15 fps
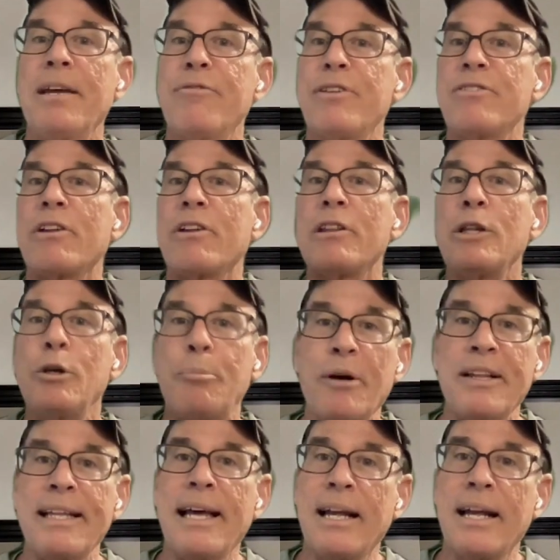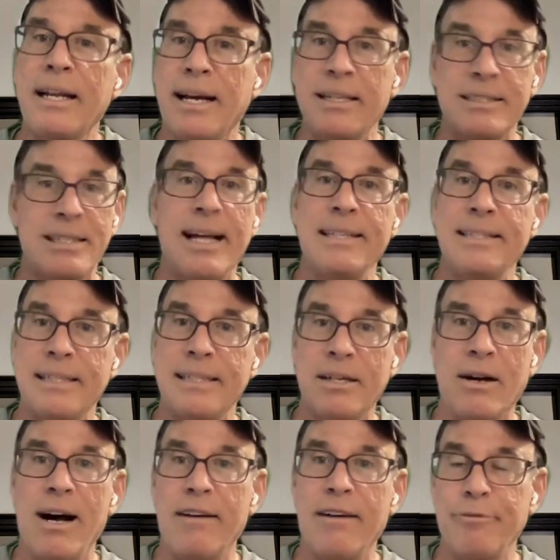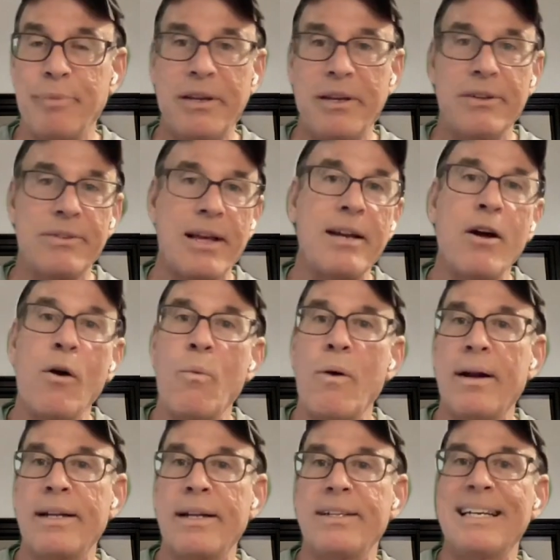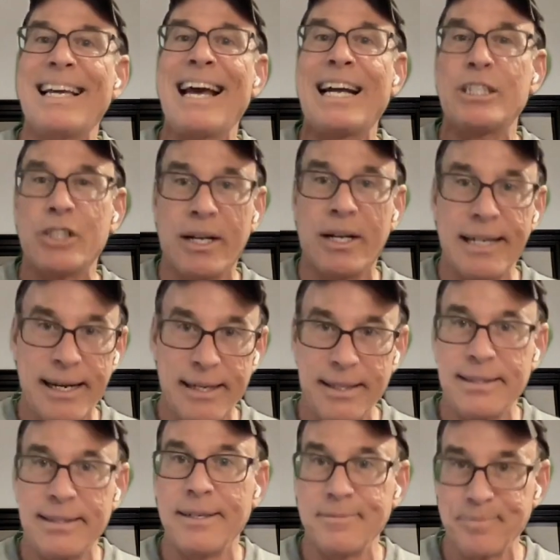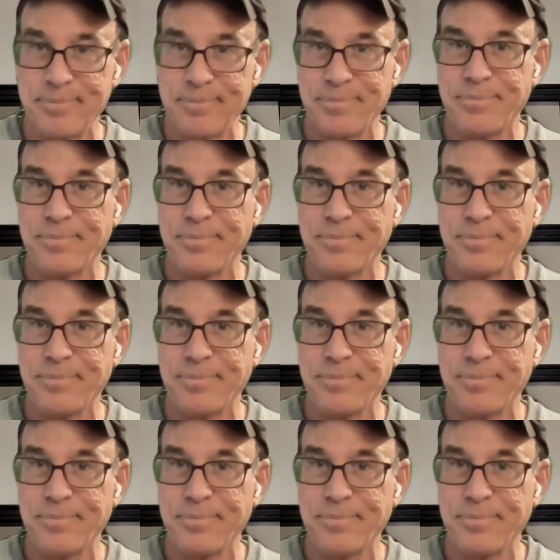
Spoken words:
If there's a loop on the end, I slice it off because I don't want it to catch on anything.